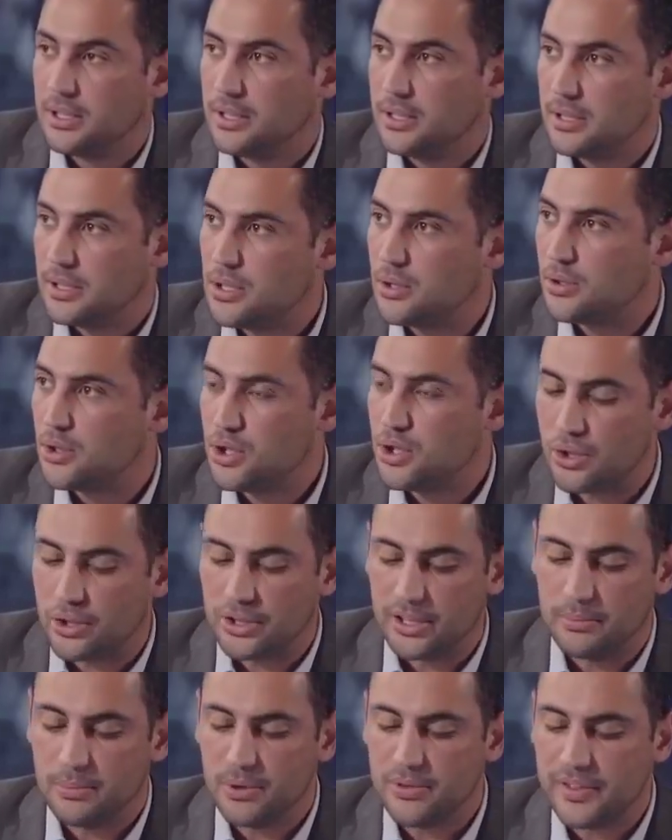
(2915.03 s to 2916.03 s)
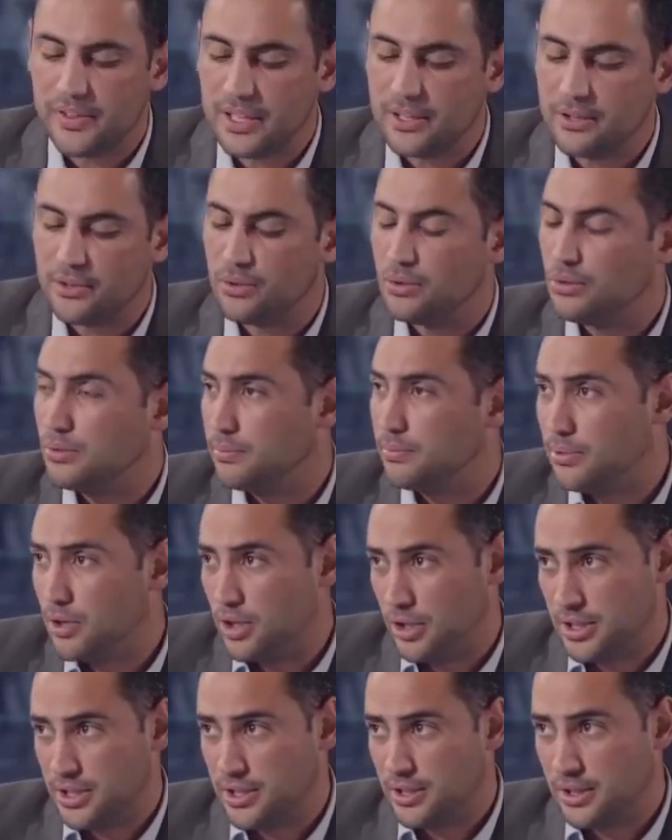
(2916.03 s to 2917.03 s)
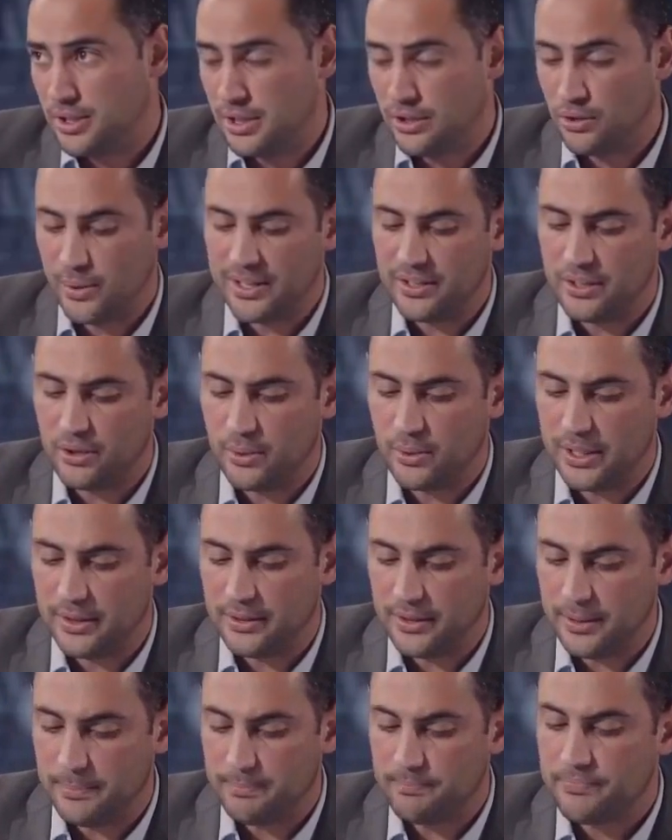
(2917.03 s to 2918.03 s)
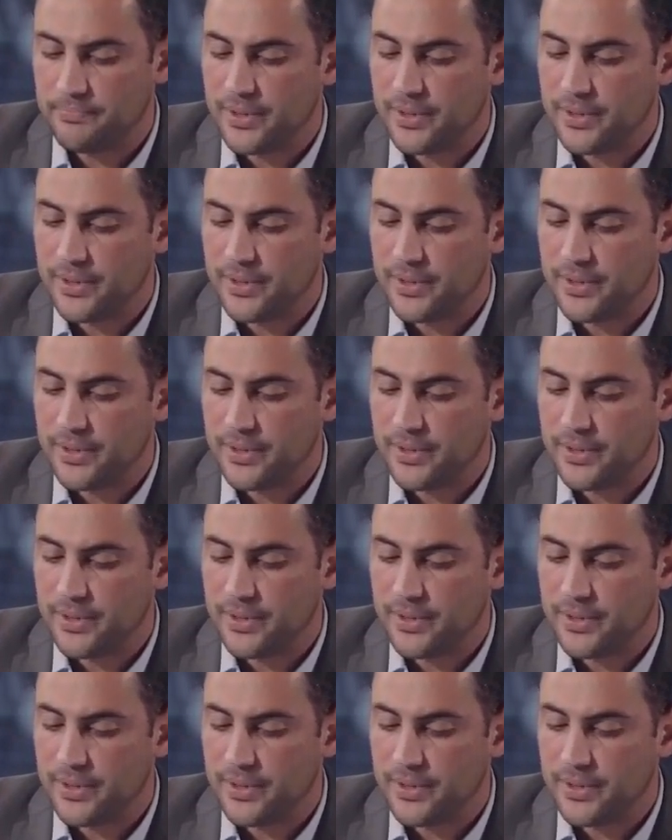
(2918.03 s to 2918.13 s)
So Jordan, moving into bonds in 2020,